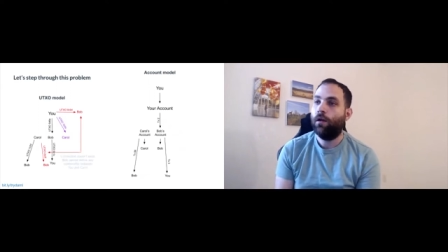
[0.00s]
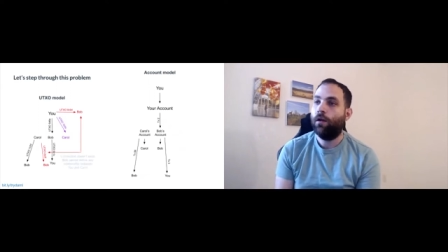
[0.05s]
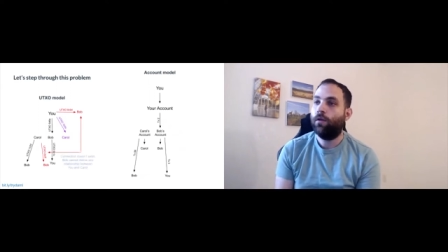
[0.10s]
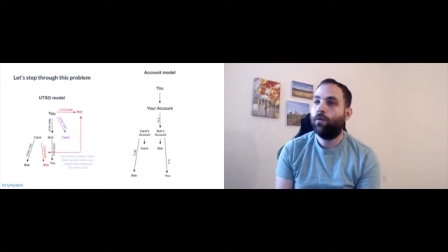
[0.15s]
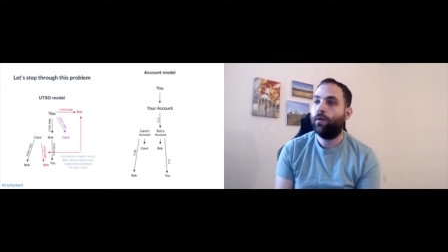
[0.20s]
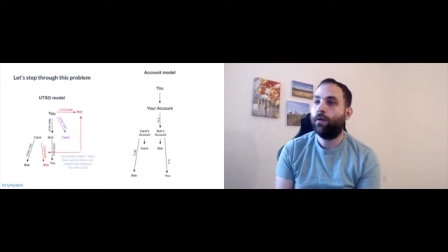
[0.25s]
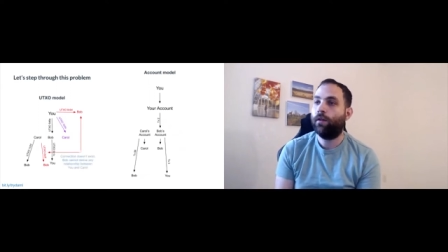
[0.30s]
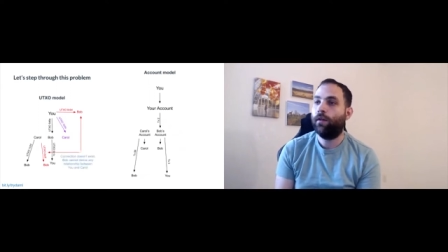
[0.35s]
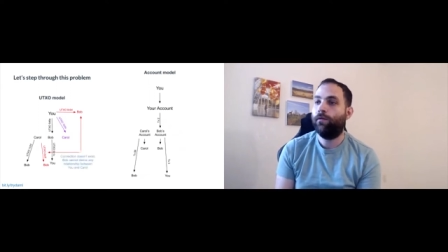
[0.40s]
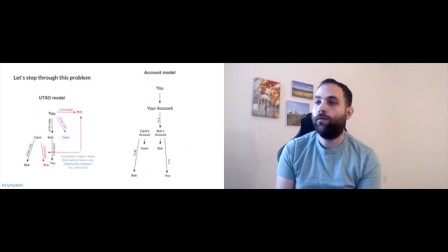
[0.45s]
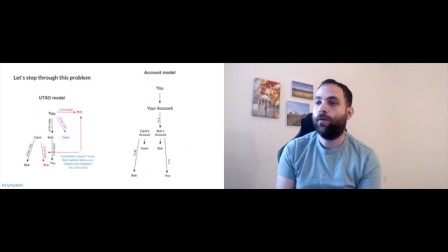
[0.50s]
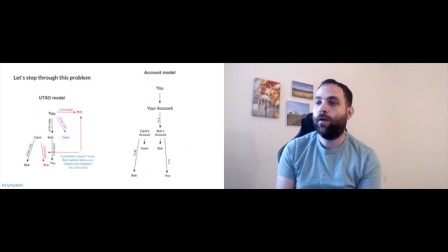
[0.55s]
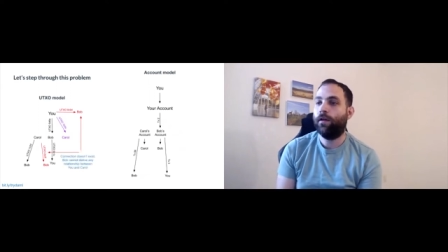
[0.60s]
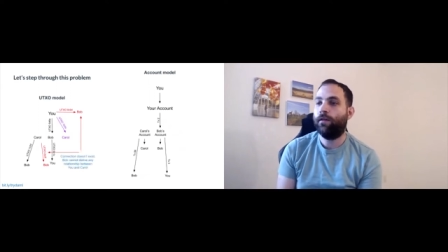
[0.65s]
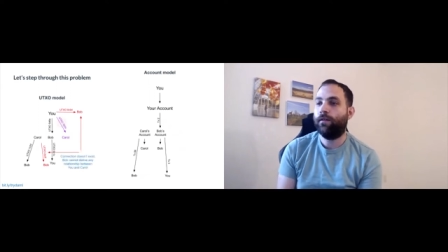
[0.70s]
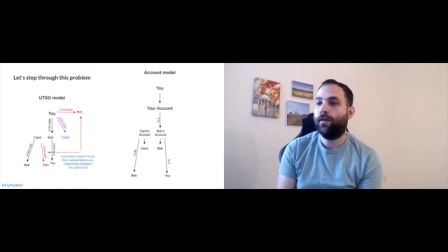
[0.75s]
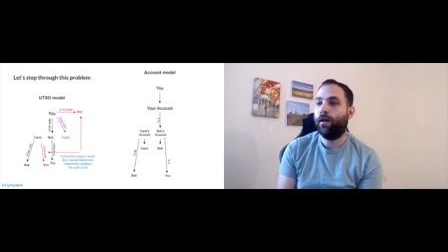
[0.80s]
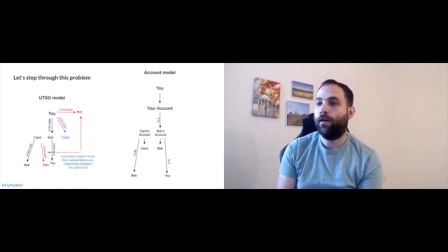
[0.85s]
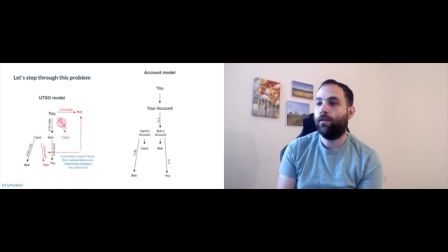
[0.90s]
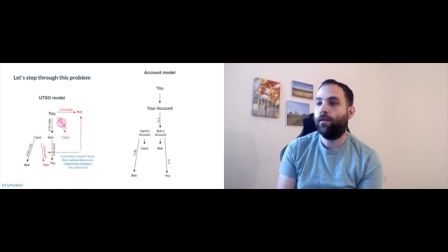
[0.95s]
quickly
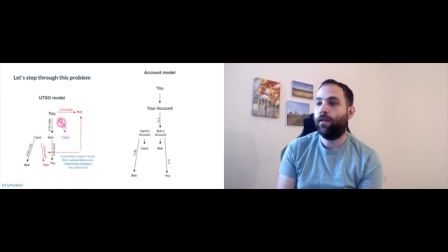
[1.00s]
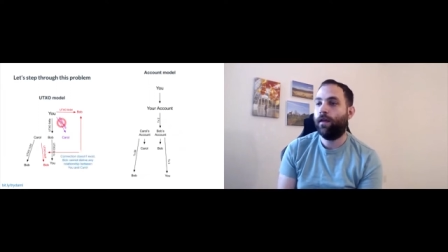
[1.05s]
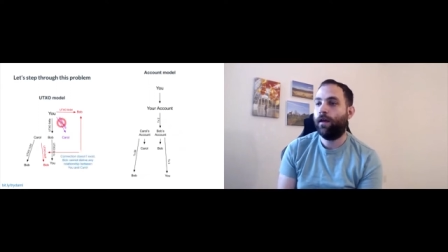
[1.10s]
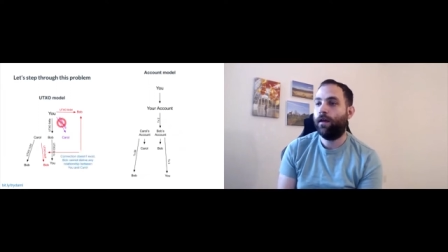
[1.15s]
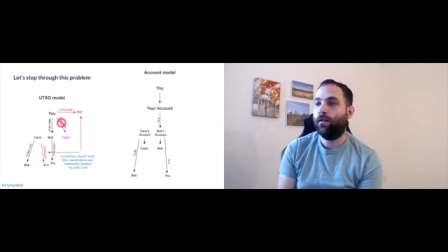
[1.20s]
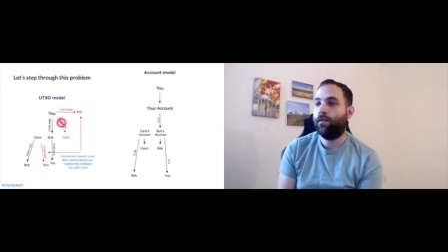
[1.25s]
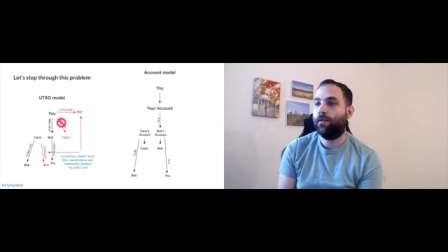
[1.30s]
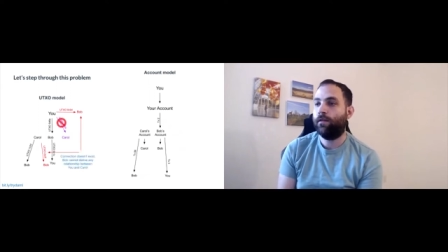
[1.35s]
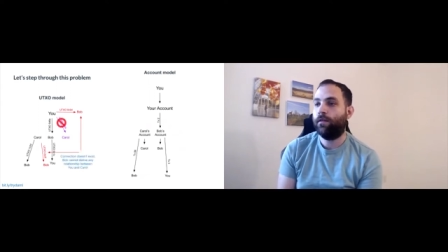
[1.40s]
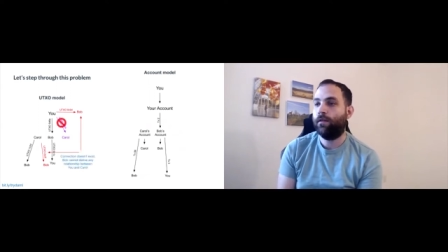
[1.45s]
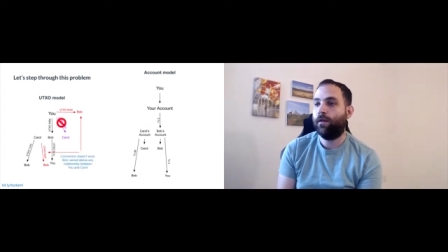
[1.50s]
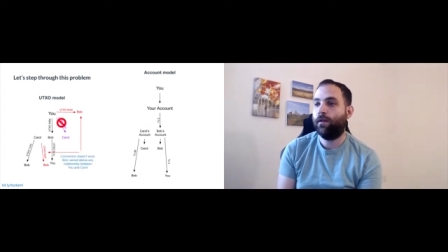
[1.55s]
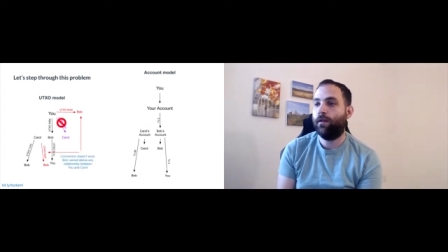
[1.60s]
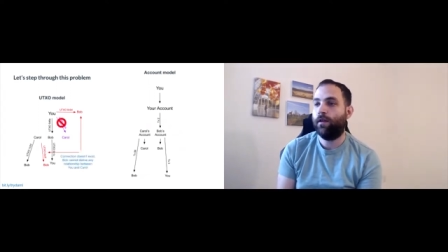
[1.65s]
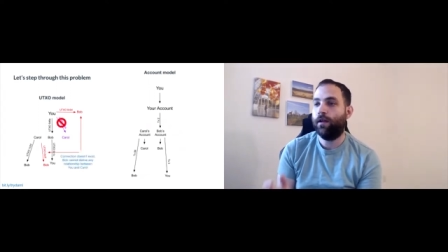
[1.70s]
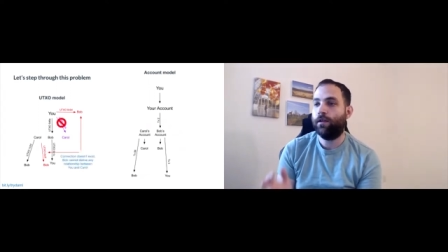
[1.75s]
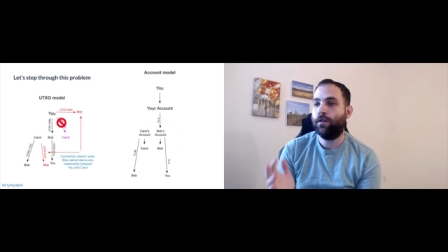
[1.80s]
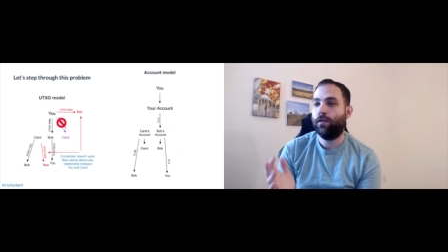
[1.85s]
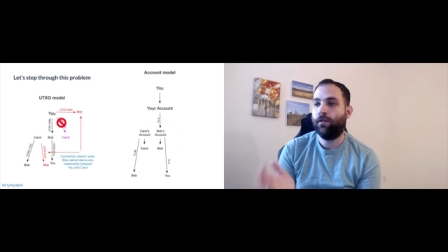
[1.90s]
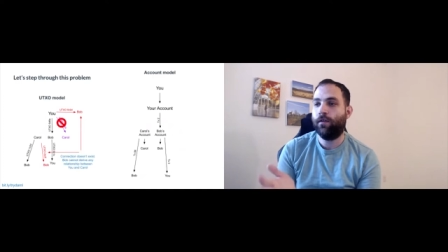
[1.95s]
finds out that the
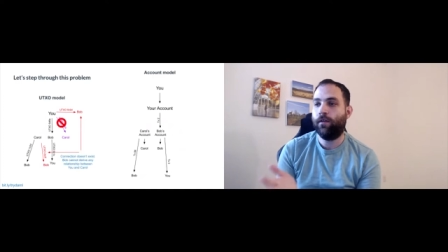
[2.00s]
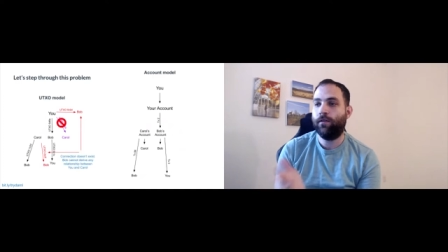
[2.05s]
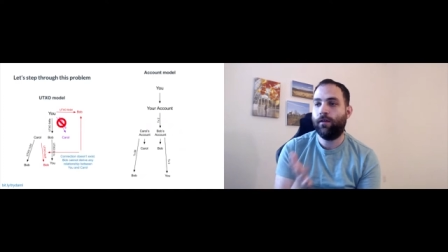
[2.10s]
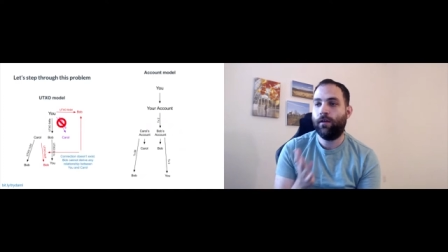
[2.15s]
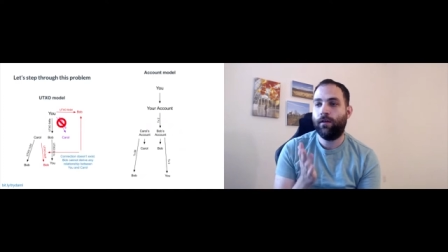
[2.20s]
connection doesn't